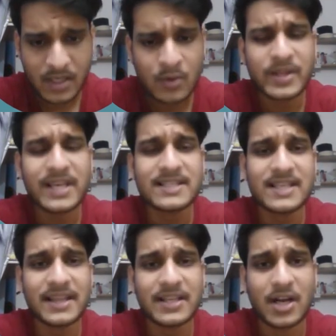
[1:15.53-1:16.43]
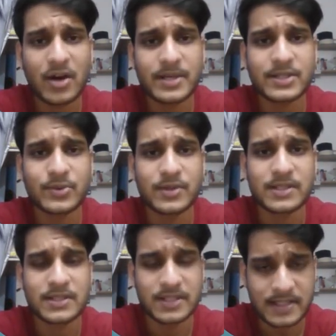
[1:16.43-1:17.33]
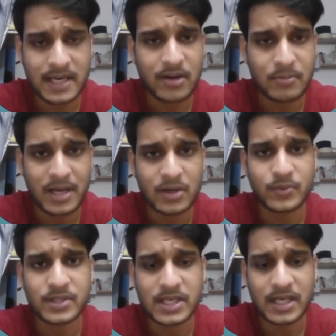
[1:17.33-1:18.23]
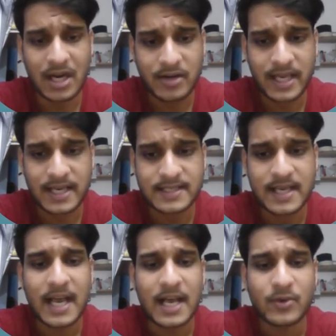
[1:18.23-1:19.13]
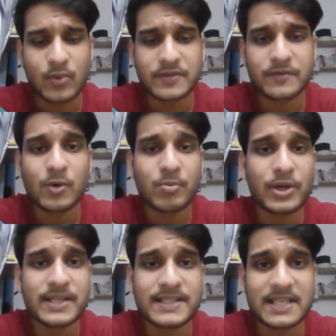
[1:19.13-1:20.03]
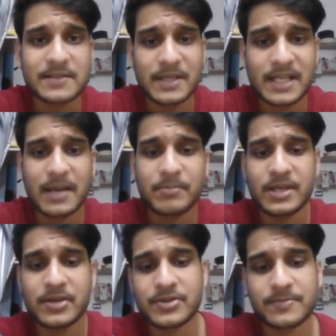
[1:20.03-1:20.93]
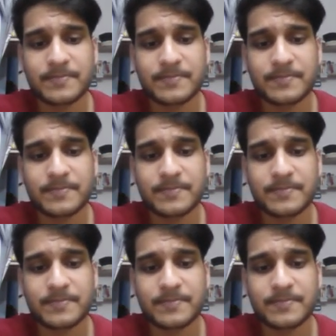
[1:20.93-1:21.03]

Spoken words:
We then sent the current to a desired amount, which in our case was 4.6 milliamperes.